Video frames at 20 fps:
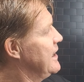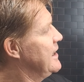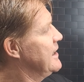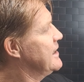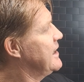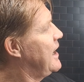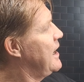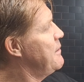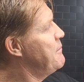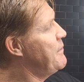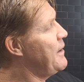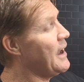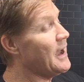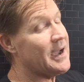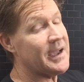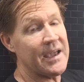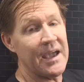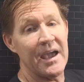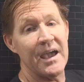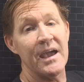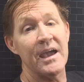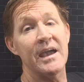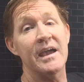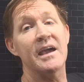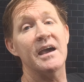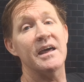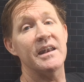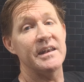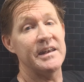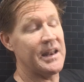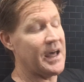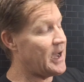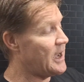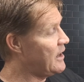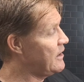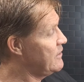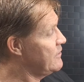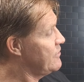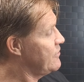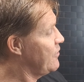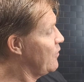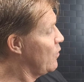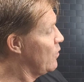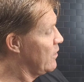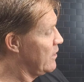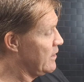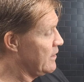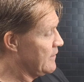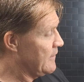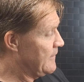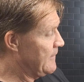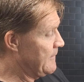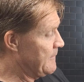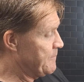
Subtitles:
It came back a 9.4.